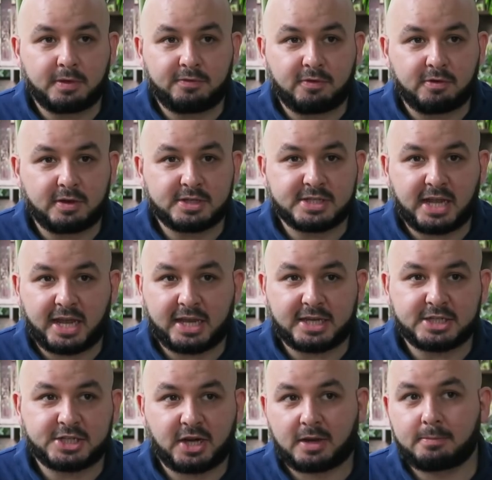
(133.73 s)
If you're staying
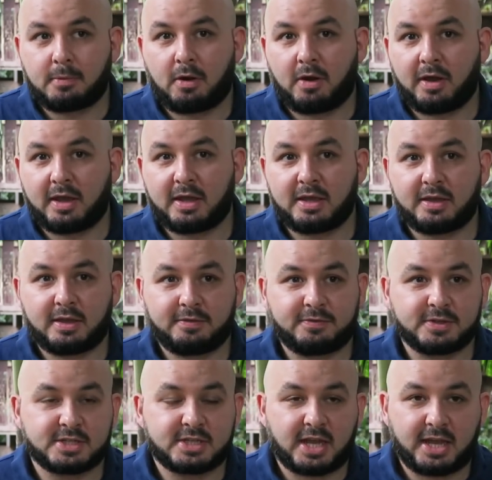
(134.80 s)
in Chiang Mai, if
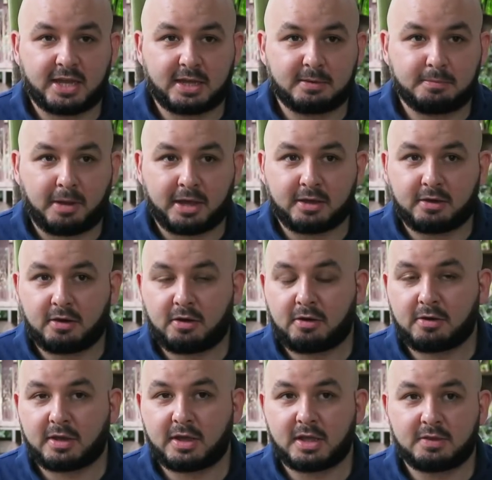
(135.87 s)
you're staying in
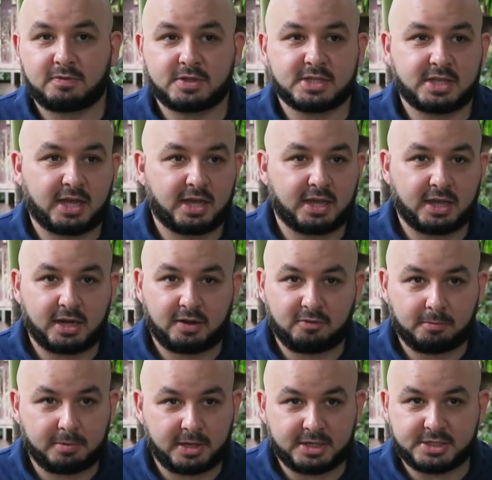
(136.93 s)
Bangkok, if you're staying in
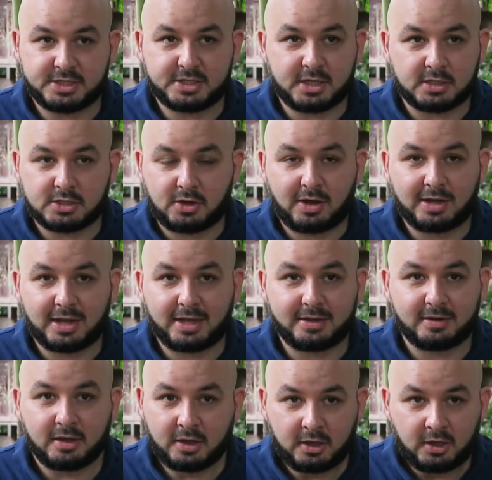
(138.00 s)
other places in
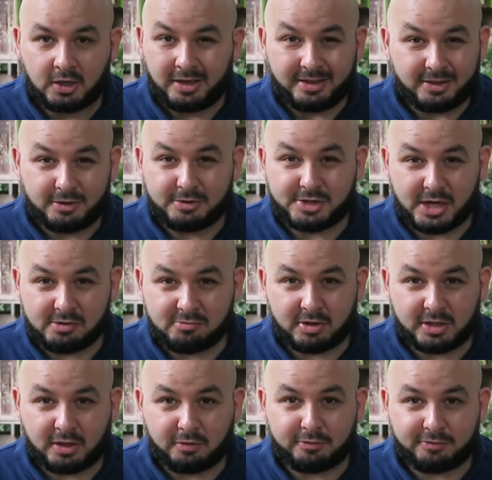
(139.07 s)
Thailand, you
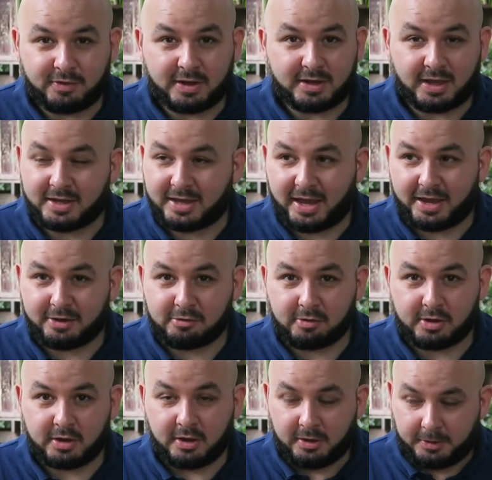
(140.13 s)
generally don't fit in that
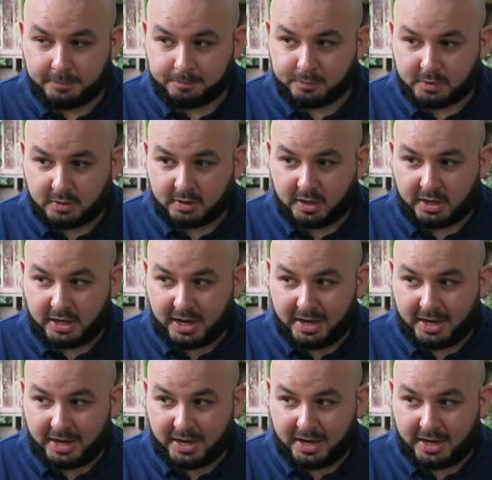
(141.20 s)
category, okay?